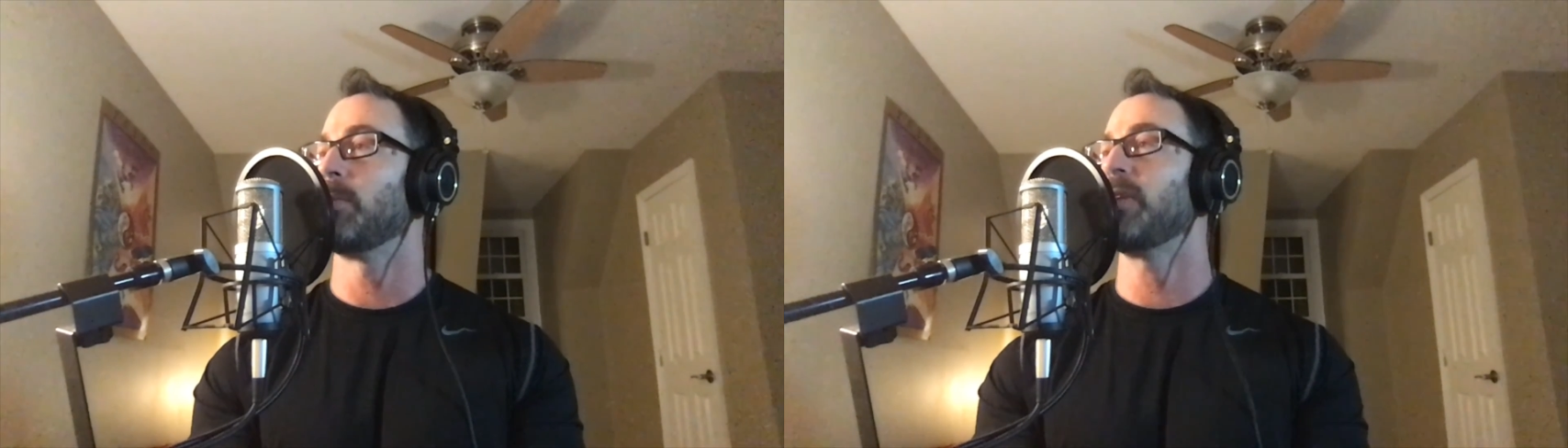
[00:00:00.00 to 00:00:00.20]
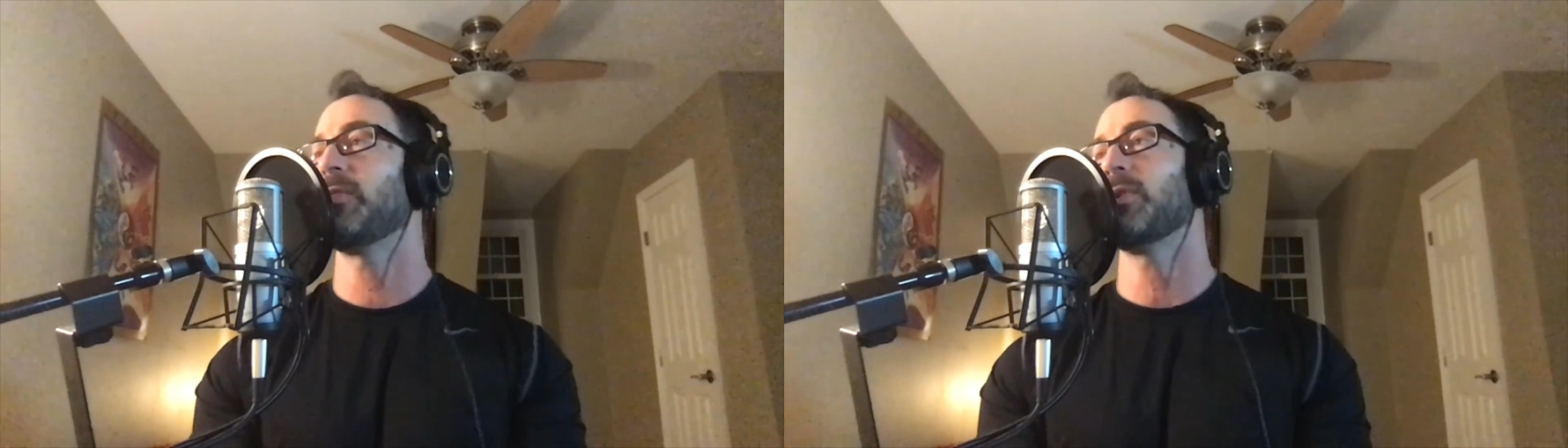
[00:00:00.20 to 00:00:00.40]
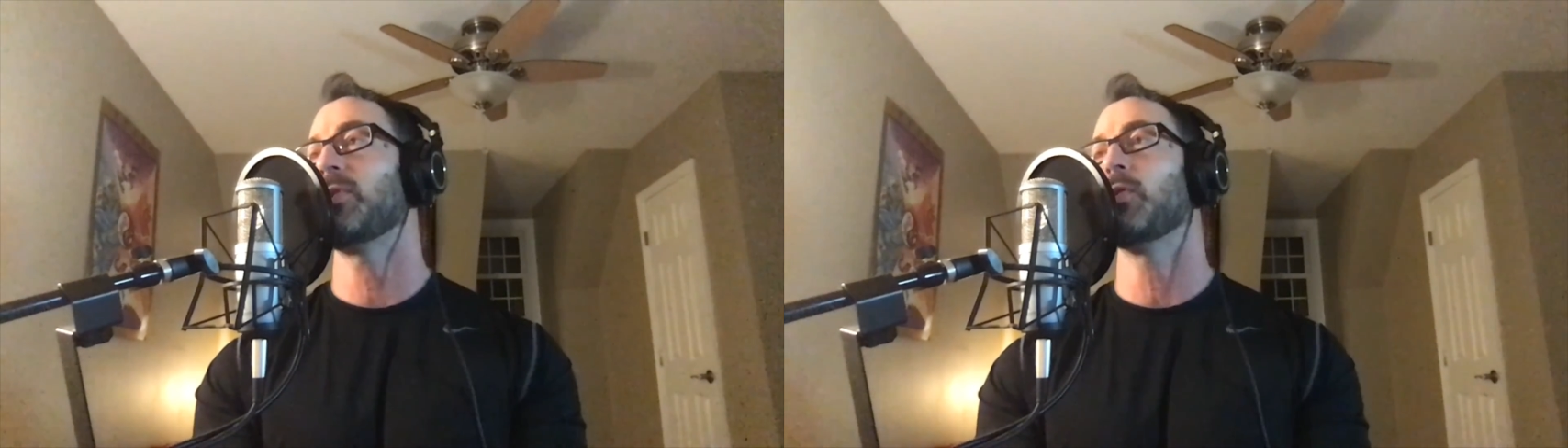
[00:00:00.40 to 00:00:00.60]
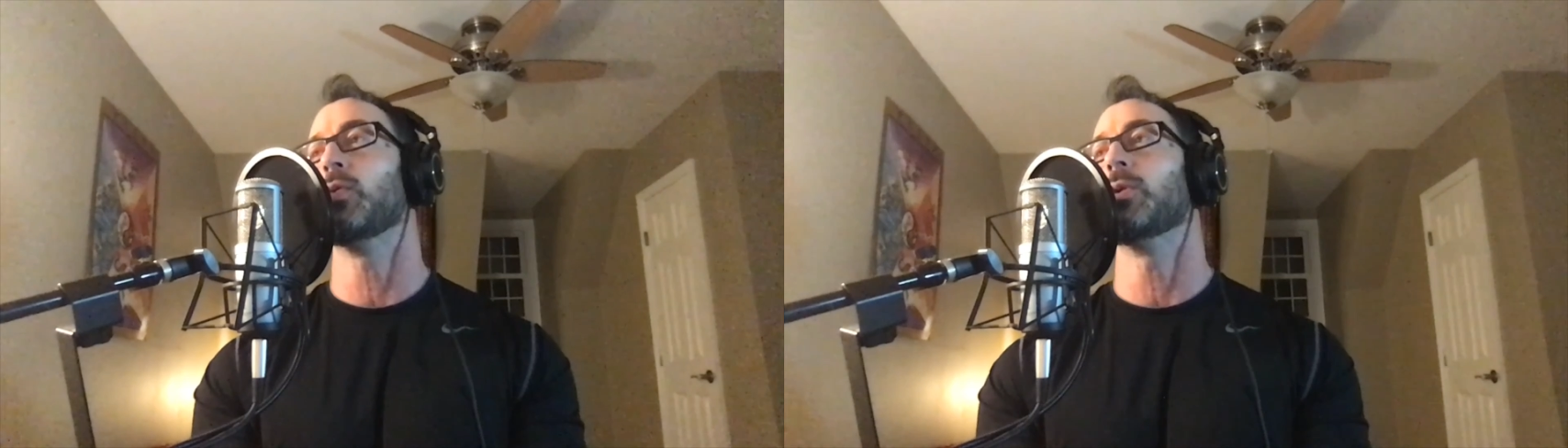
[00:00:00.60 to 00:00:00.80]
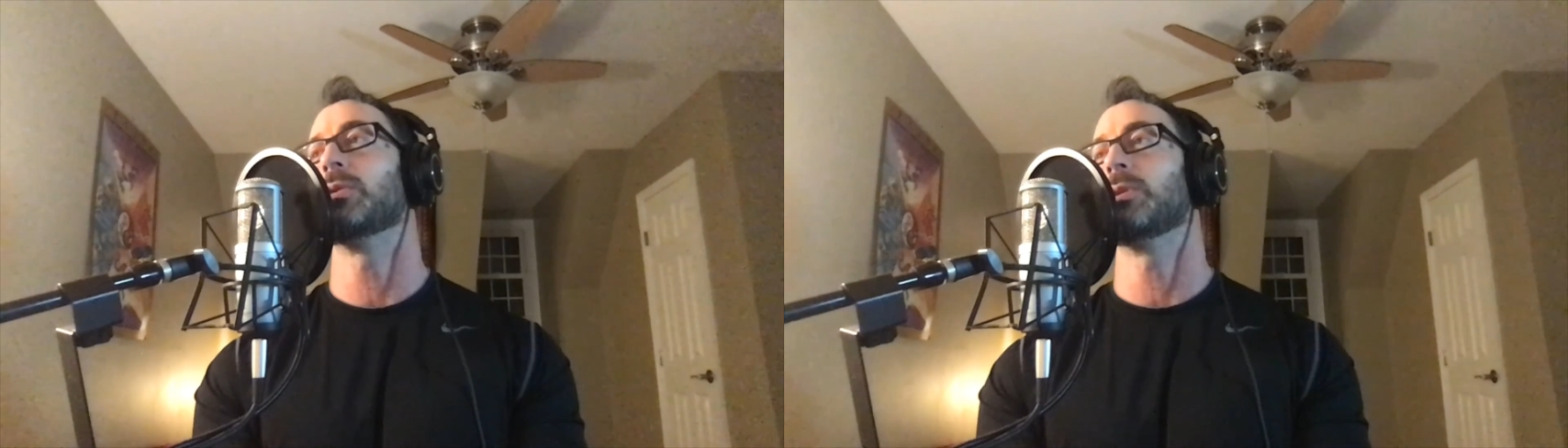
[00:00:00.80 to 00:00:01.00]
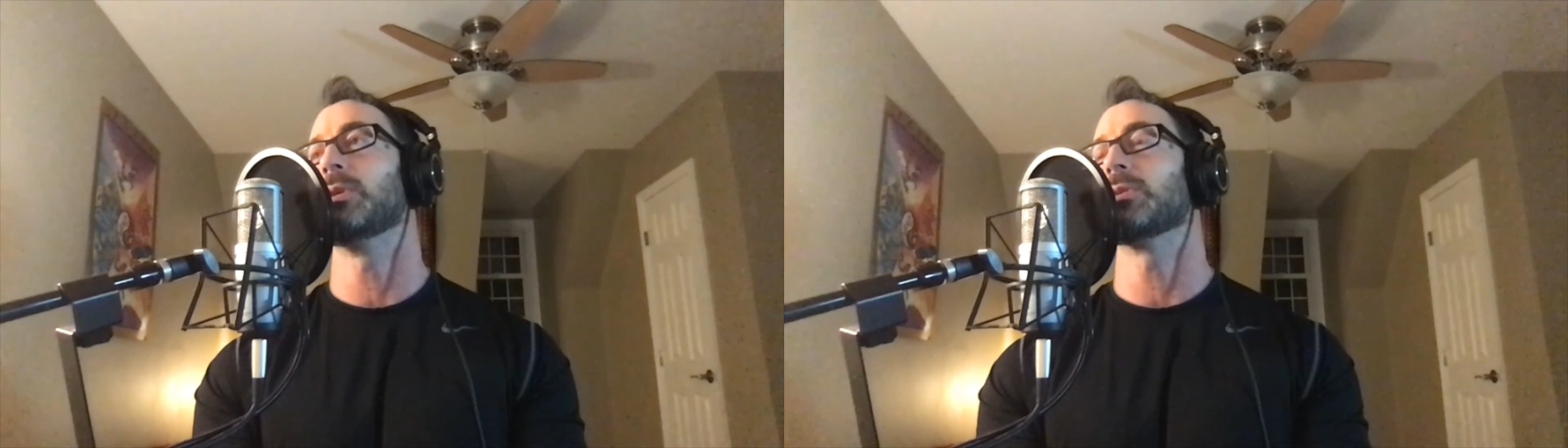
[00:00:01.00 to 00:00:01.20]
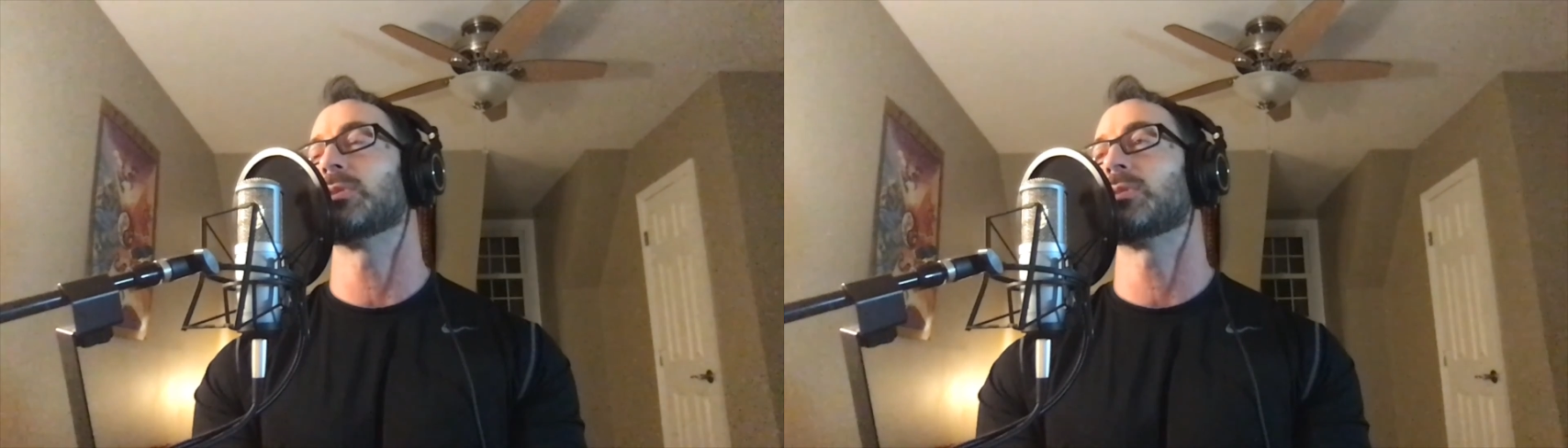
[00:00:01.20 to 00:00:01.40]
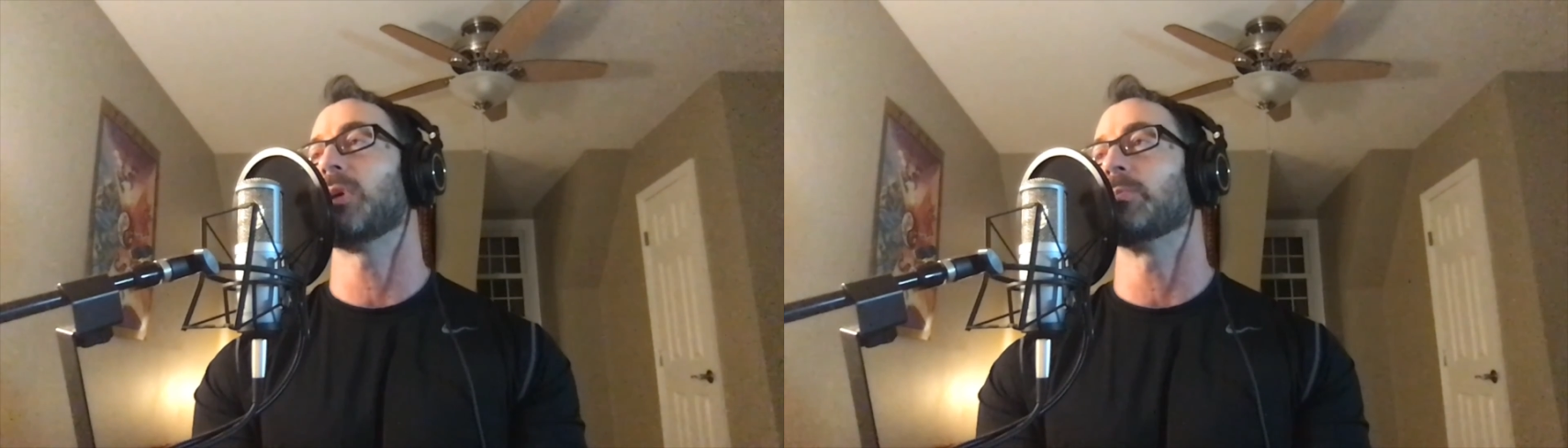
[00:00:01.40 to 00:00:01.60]
But if you're new to this
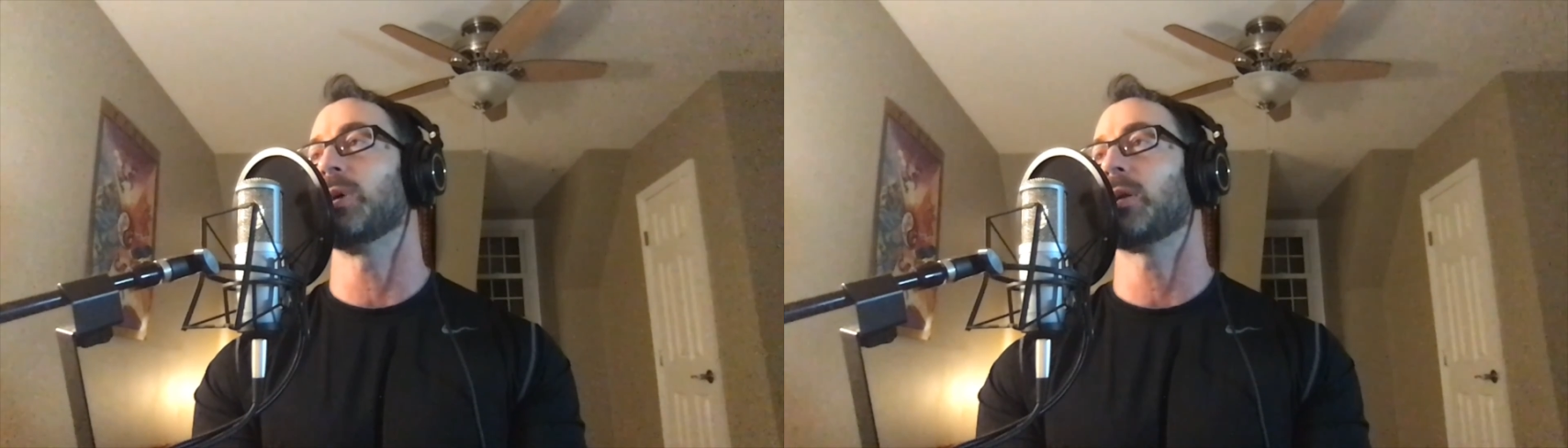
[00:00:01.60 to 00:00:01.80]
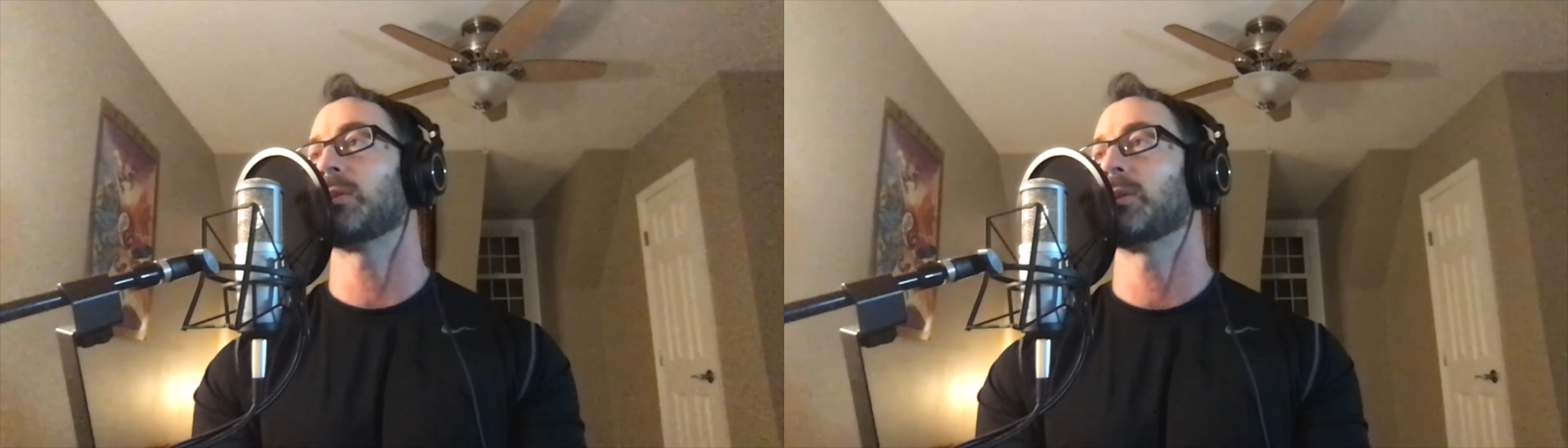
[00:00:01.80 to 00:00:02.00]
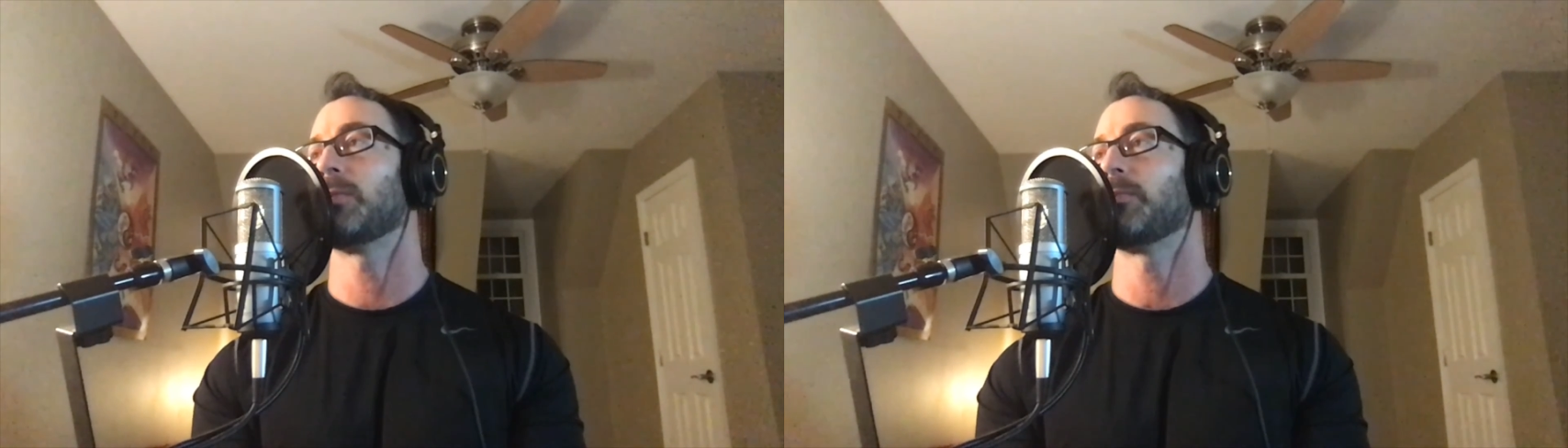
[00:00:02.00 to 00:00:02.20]
subject,